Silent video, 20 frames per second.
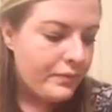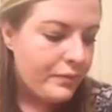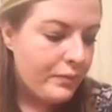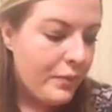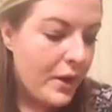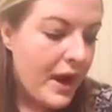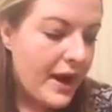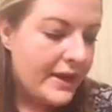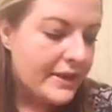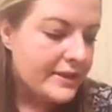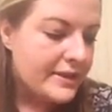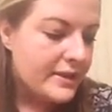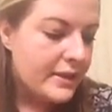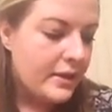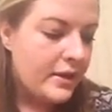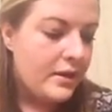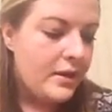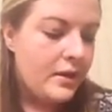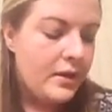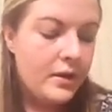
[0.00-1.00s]
But
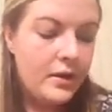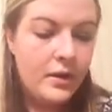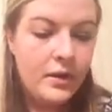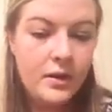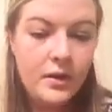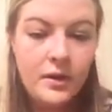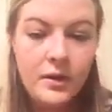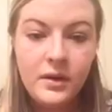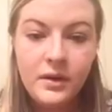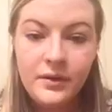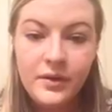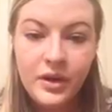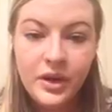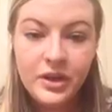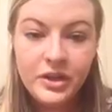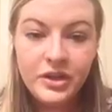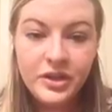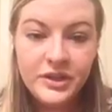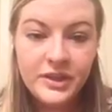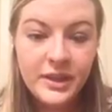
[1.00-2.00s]
if you're
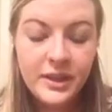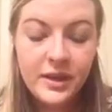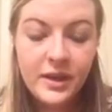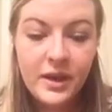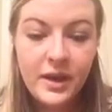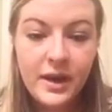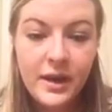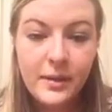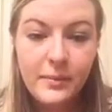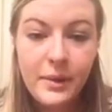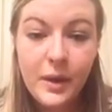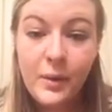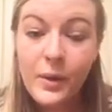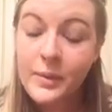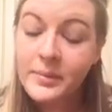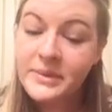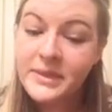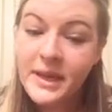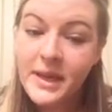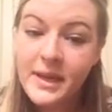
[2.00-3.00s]
interested, my
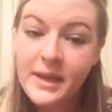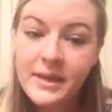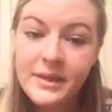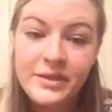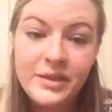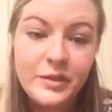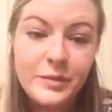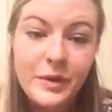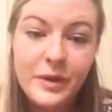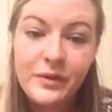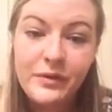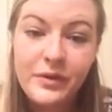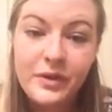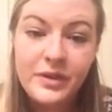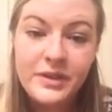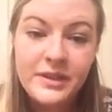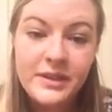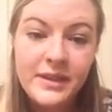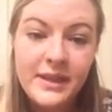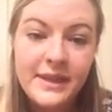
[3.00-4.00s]
website is just my
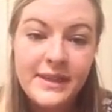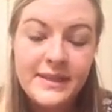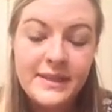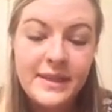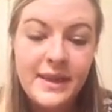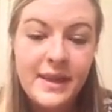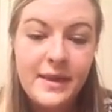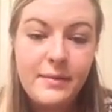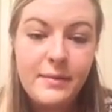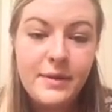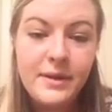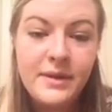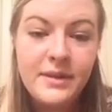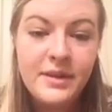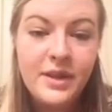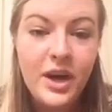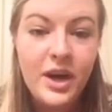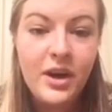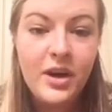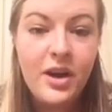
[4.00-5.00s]
first and last
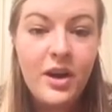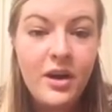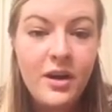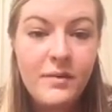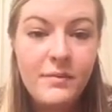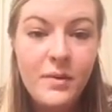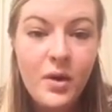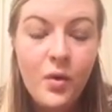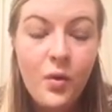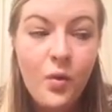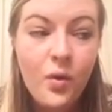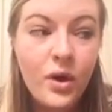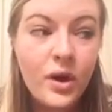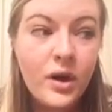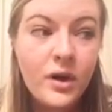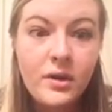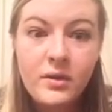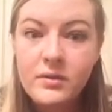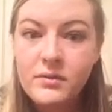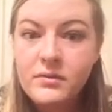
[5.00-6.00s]
name.com,
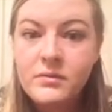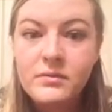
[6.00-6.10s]
or